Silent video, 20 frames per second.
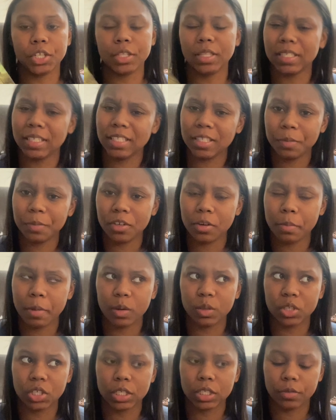This has been on my
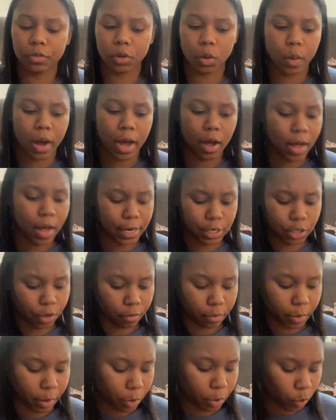wish list for a while. I don't
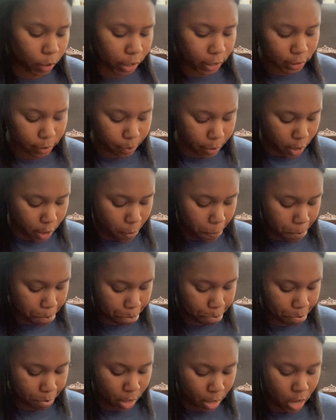remember what it's about,
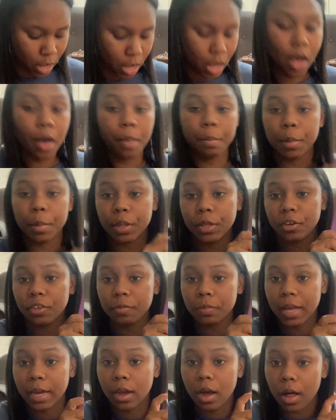Mother of
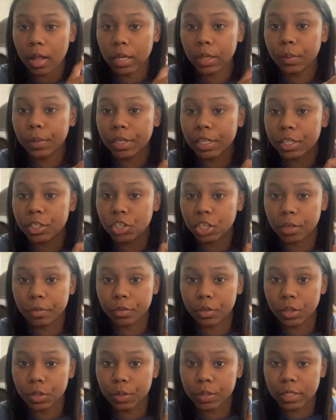Black Hollywood, Jennifer
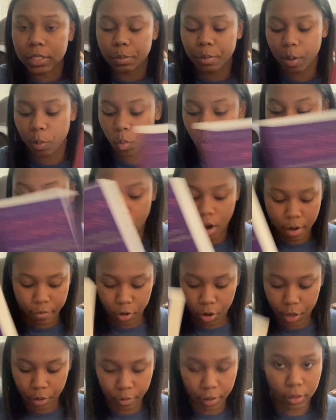Lewis's memoir. I've
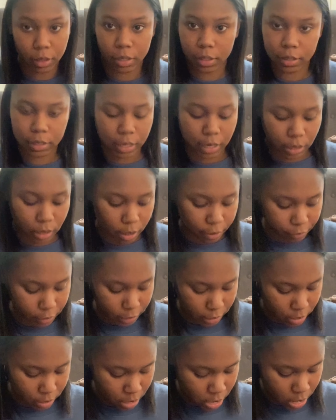already read this and I loved
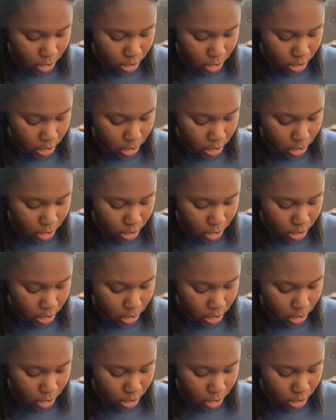it.